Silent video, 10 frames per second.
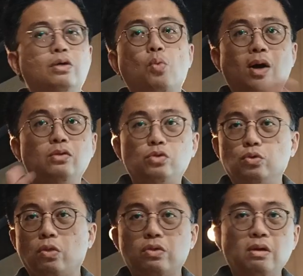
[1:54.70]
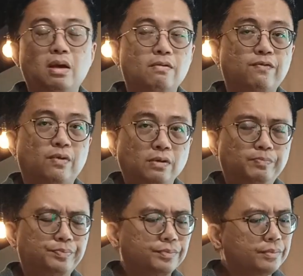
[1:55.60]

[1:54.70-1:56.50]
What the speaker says: Quadrant 1, 2, 3, and 4.